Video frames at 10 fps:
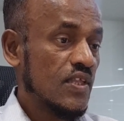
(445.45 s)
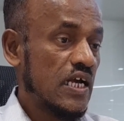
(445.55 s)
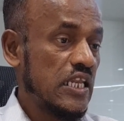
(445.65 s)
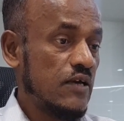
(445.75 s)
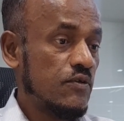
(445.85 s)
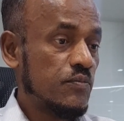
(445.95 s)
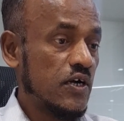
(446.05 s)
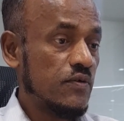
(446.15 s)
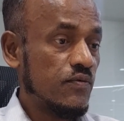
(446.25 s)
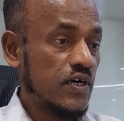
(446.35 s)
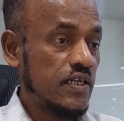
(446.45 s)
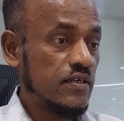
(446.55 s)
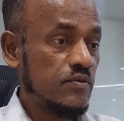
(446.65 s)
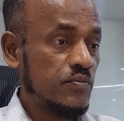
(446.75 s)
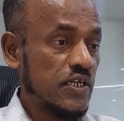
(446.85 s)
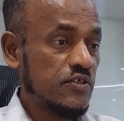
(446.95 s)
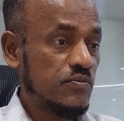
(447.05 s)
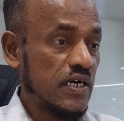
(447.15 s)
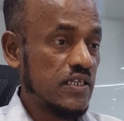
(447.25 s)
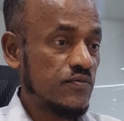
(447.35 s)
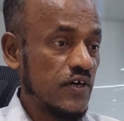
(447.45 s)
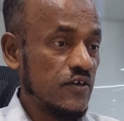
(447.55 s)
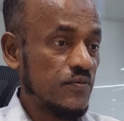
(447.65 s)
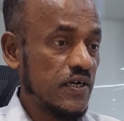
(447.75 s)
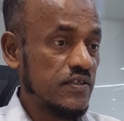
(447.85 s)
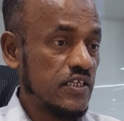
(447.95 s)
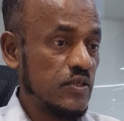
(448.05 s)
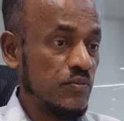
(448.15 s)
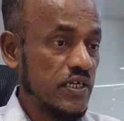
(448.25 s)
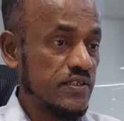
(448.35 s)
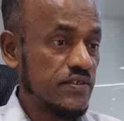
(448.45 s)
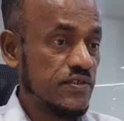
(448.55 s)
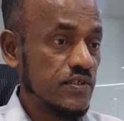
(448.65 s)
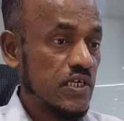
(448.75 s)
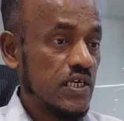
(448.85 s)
11.1 plus minus 5.3 months